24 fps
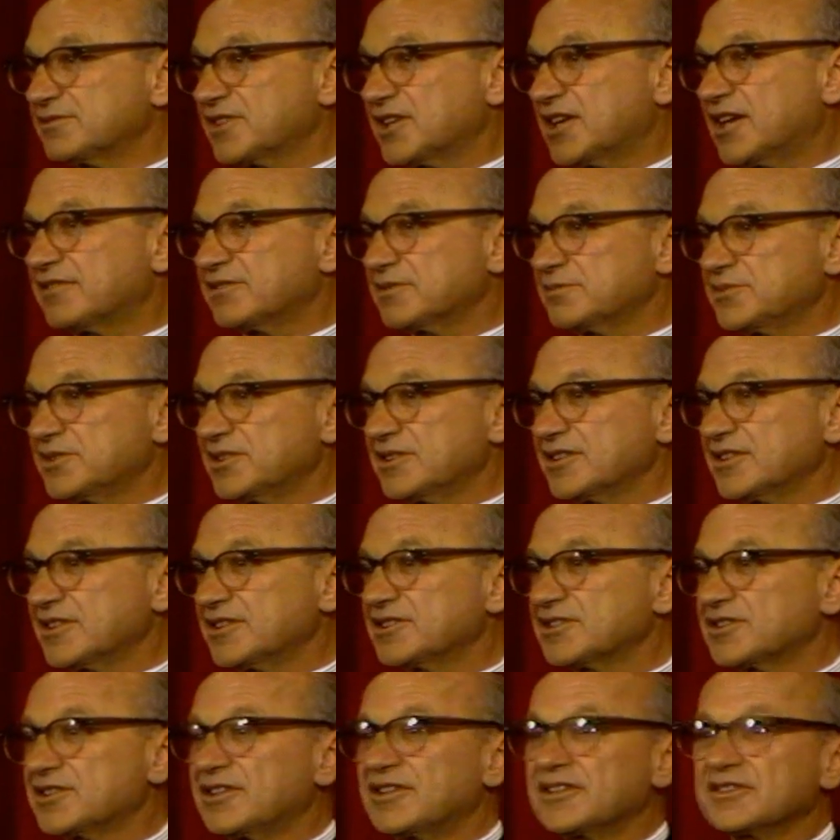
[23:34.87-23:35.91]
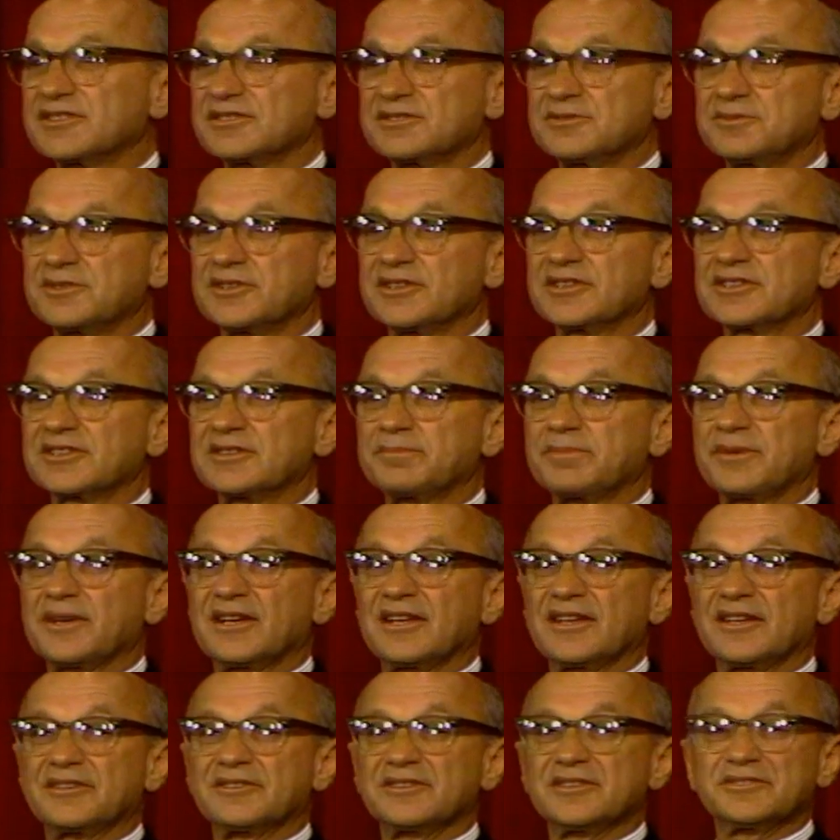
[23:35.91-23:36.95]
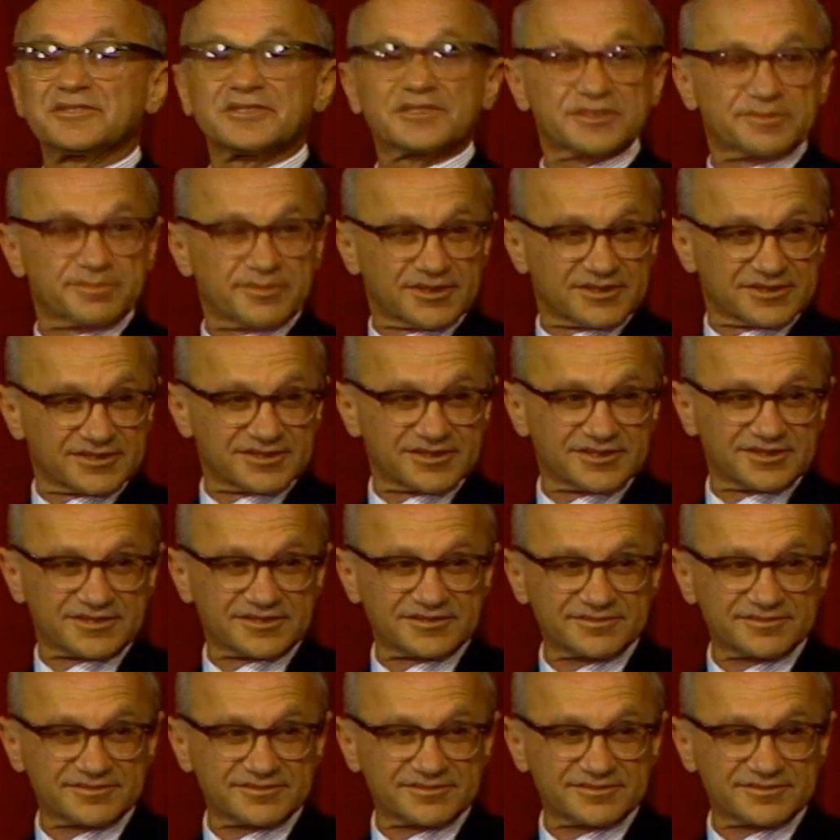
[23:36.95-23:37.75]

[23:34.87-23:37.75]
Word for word: government and can start to work to pay their own expenses.